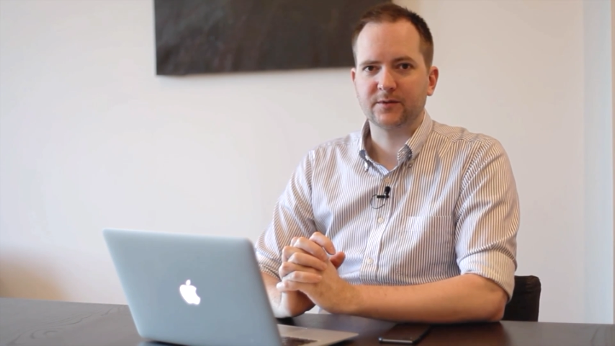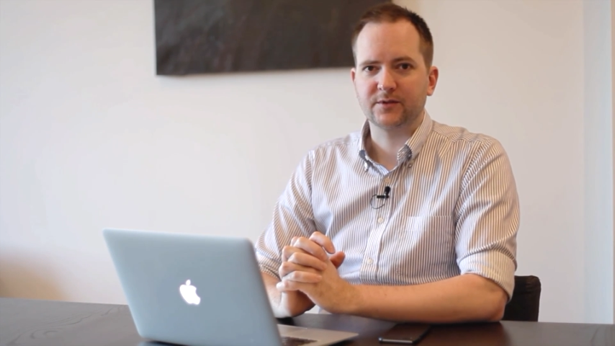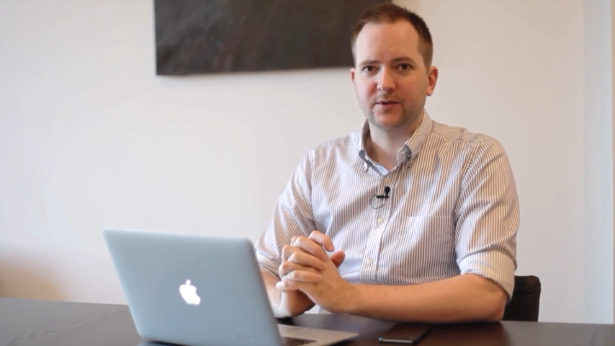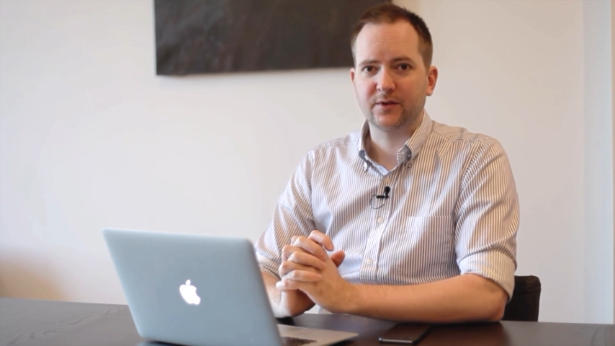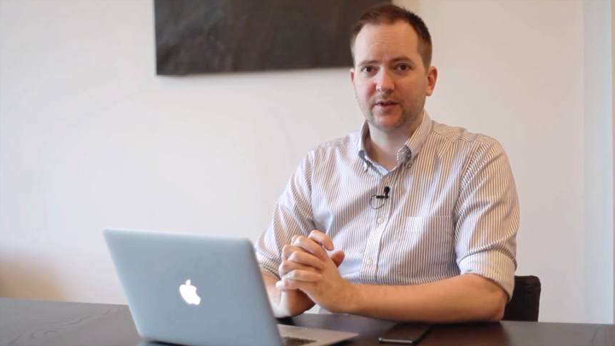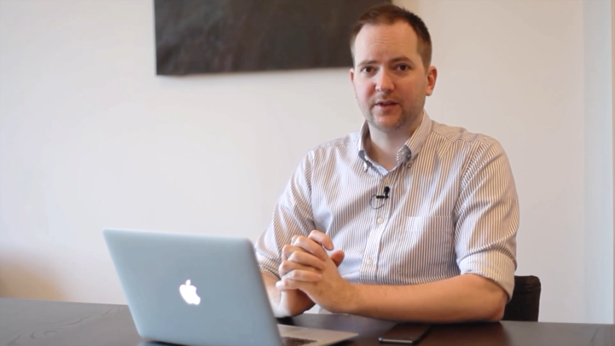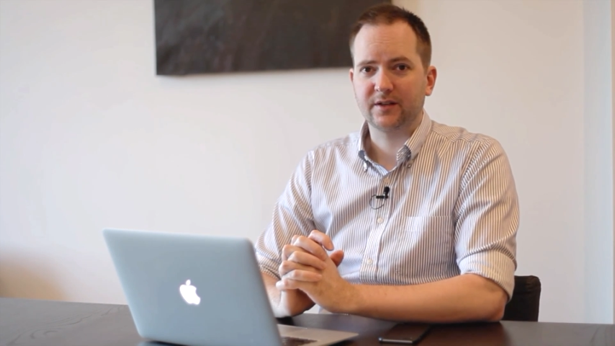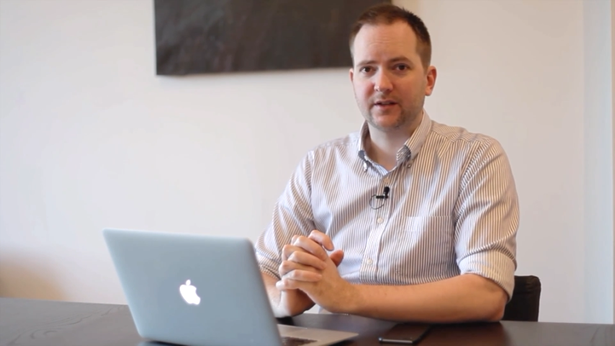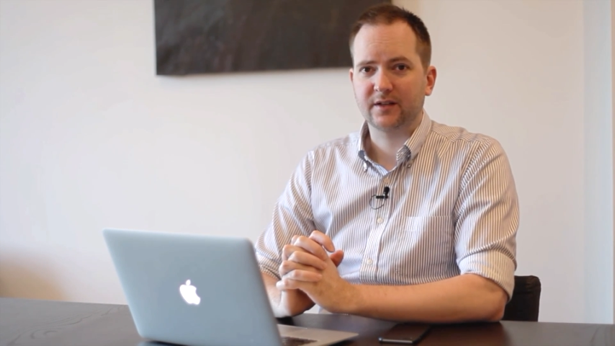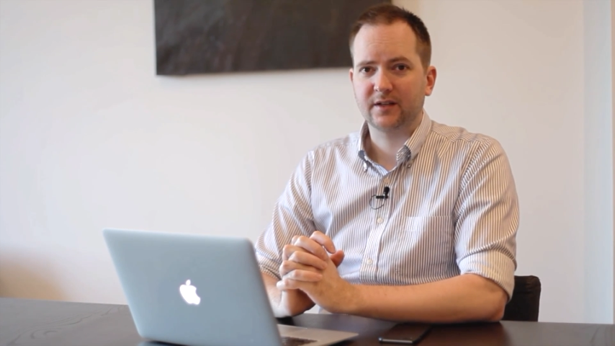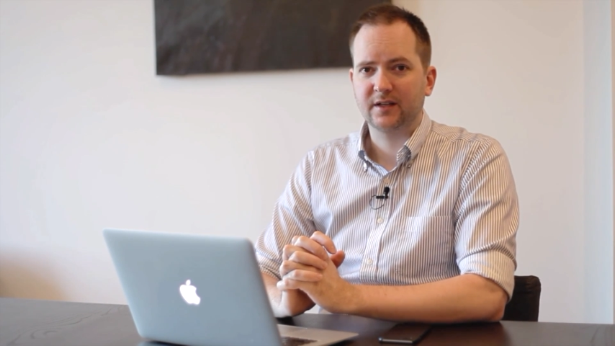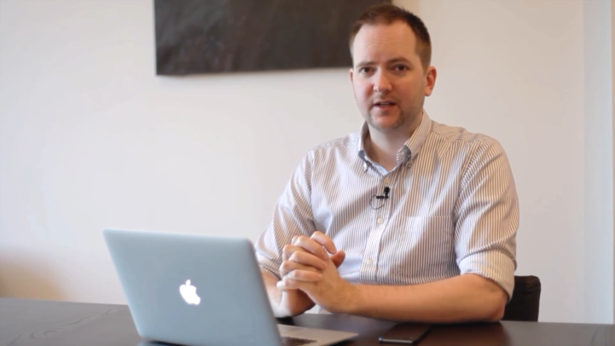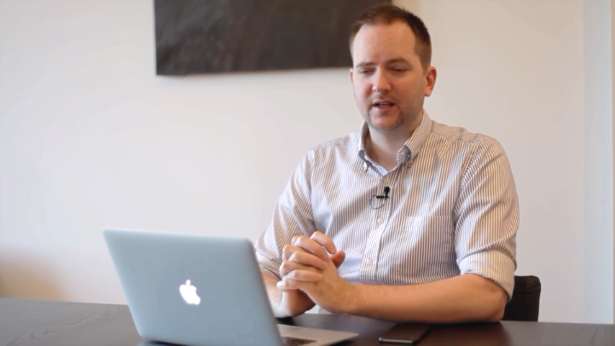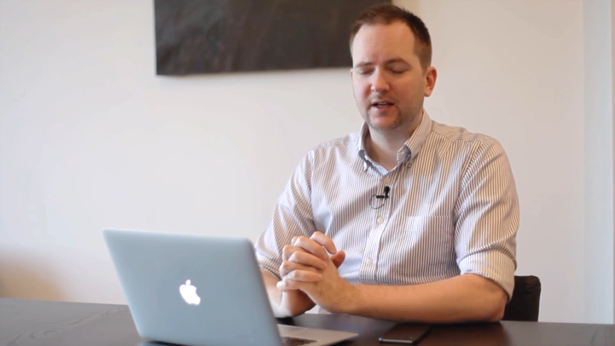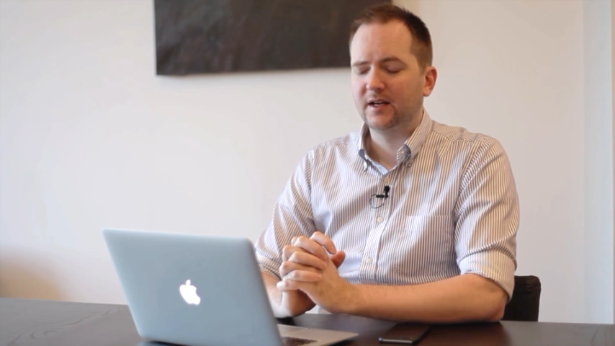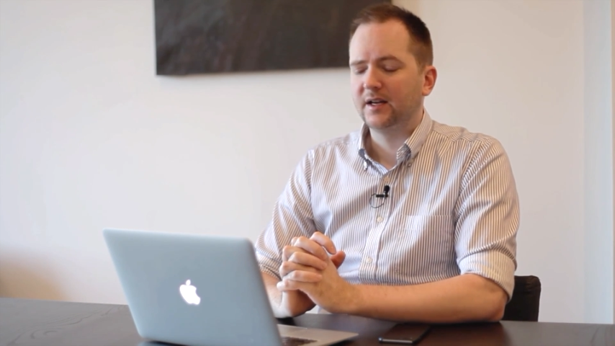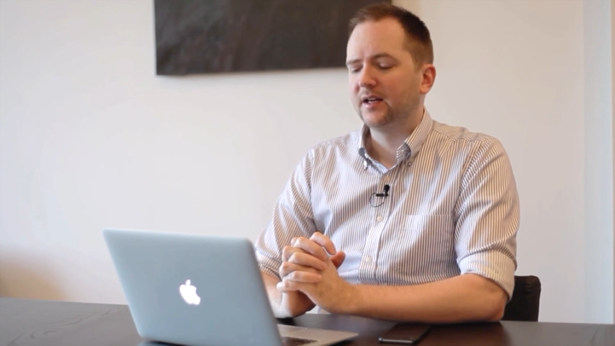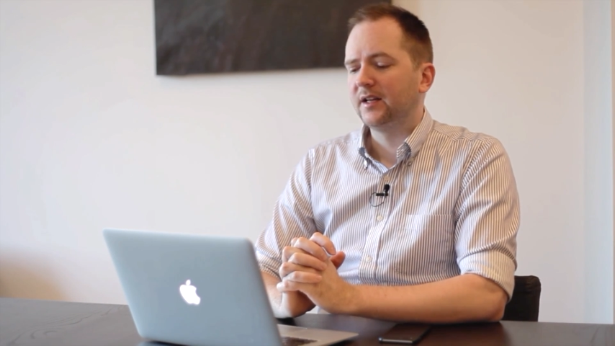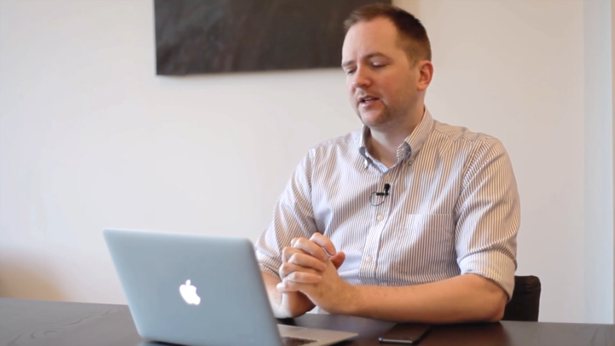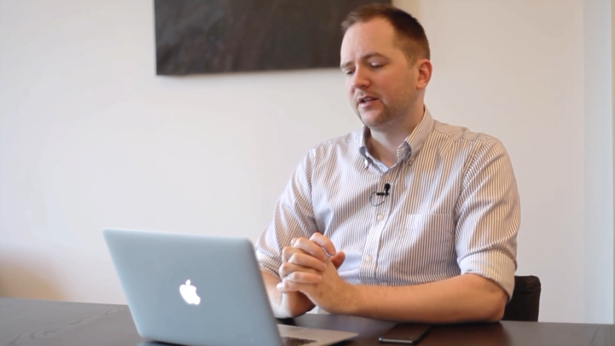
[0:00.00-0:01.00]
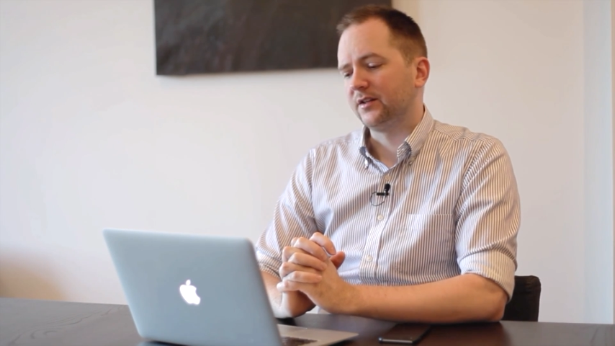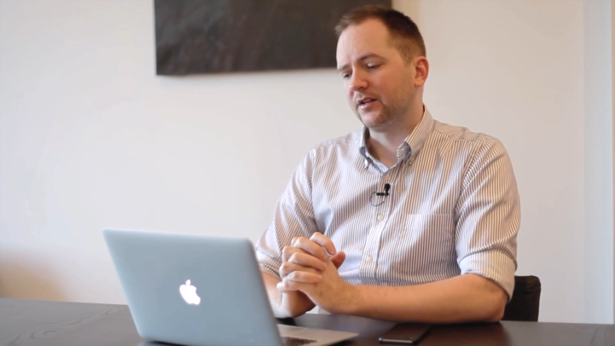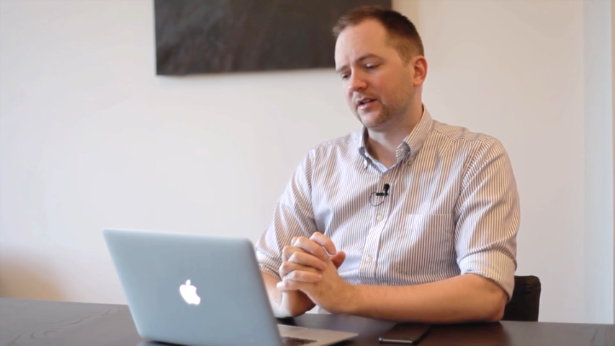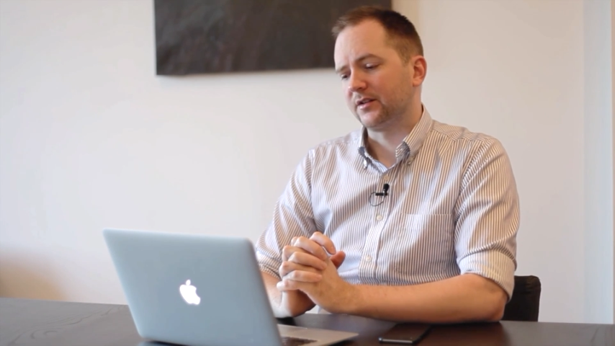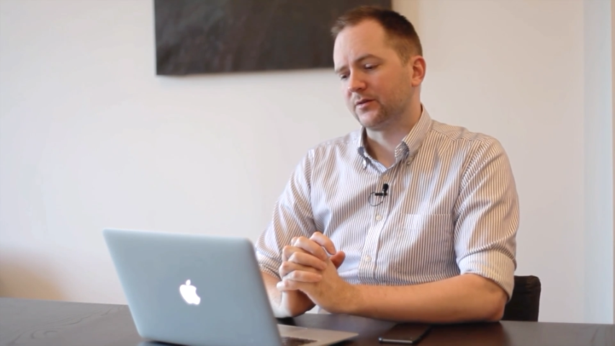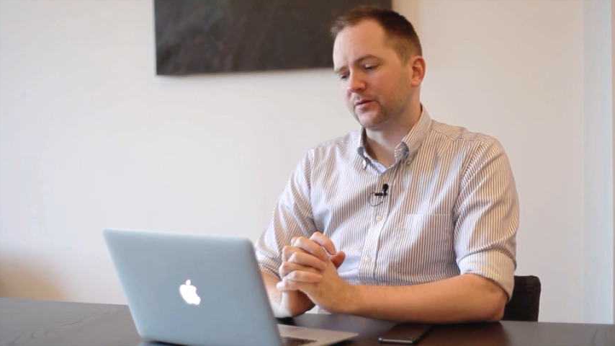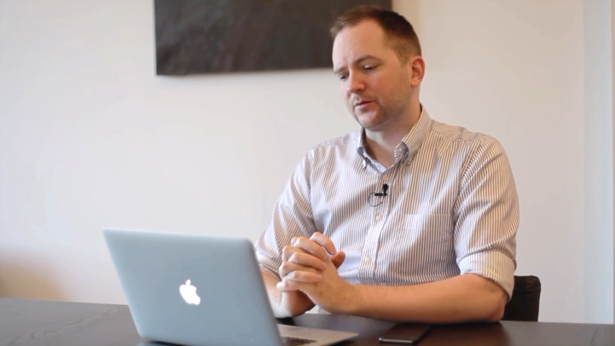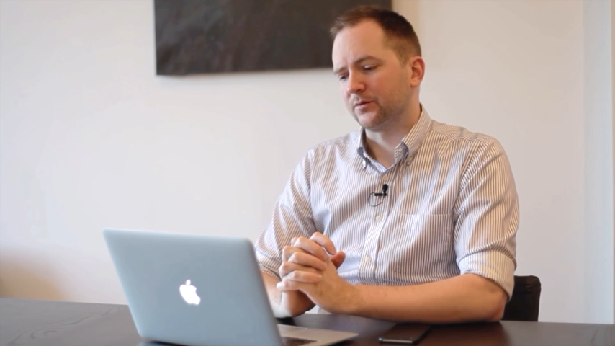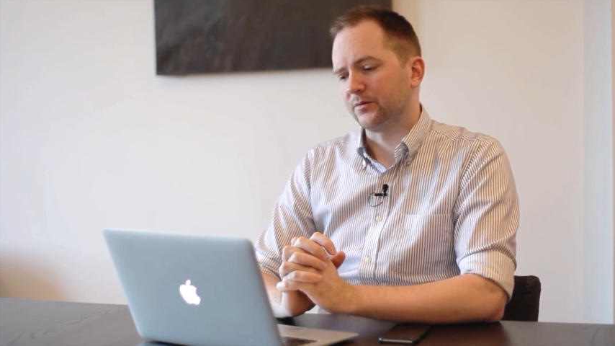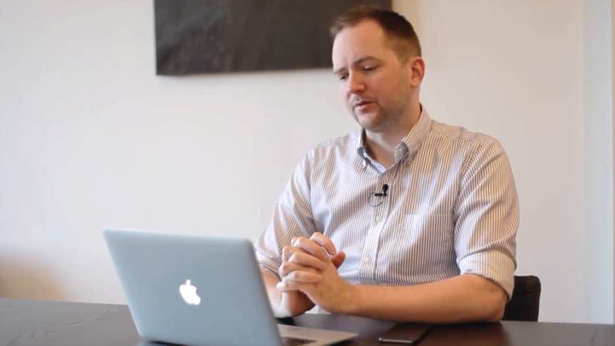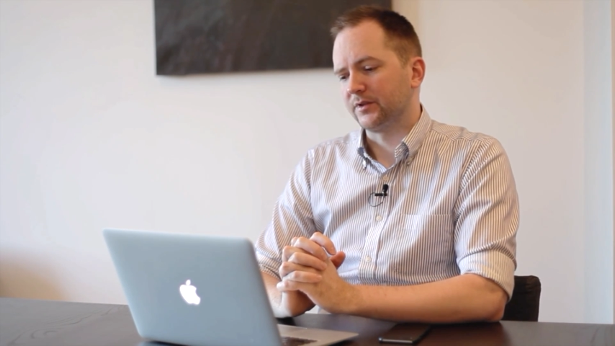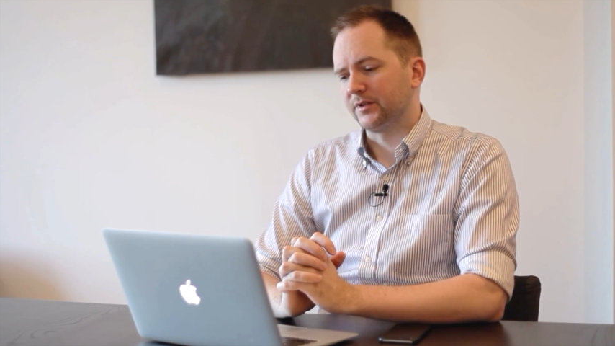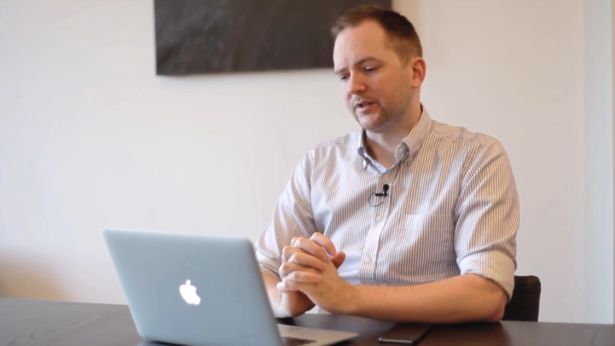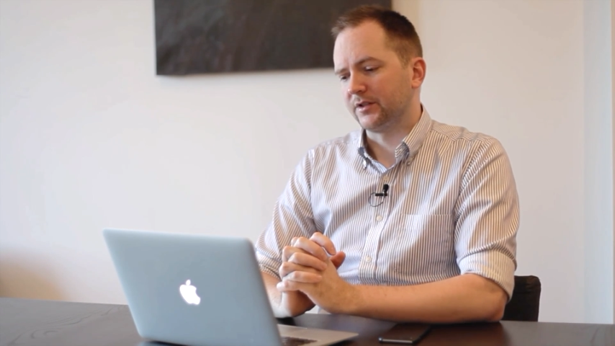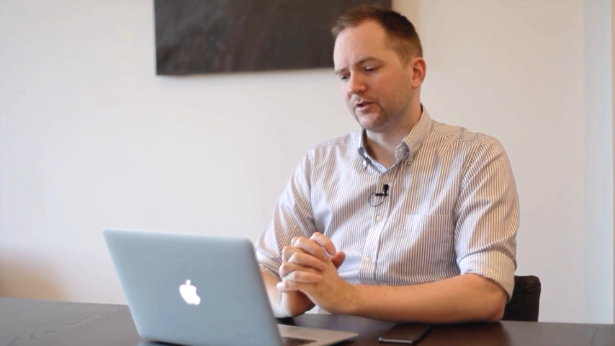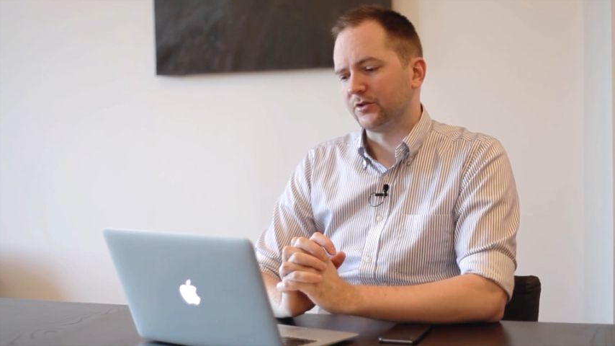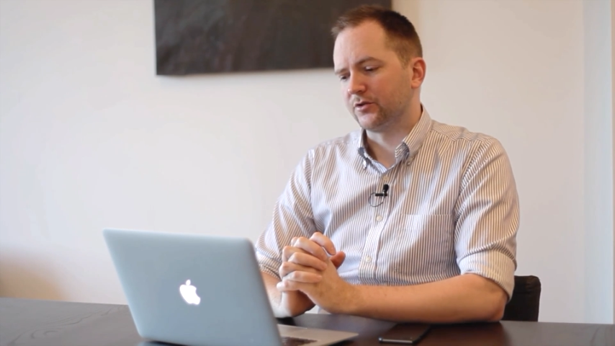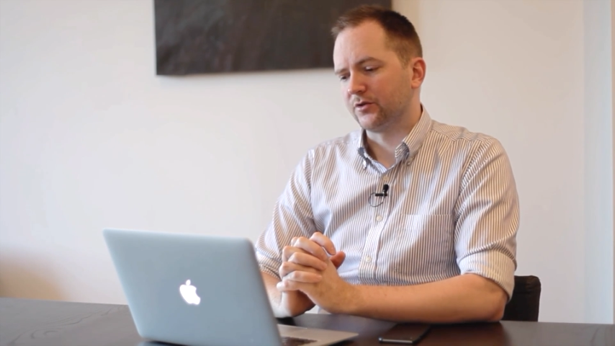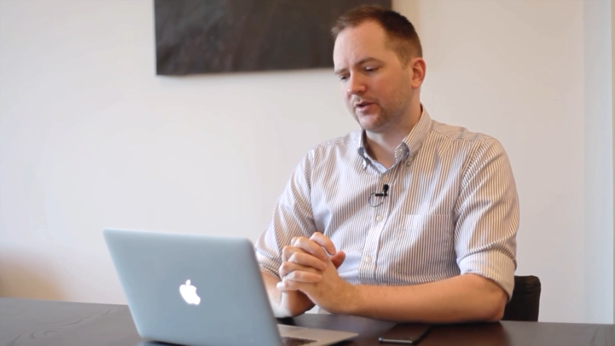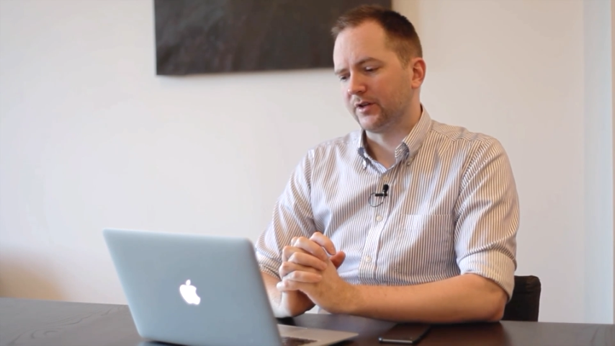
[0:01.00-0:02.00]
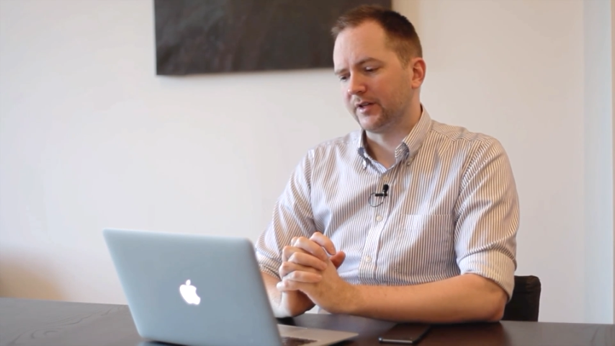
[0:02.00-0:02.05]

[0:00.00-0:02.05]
so I think you guys will really enjoy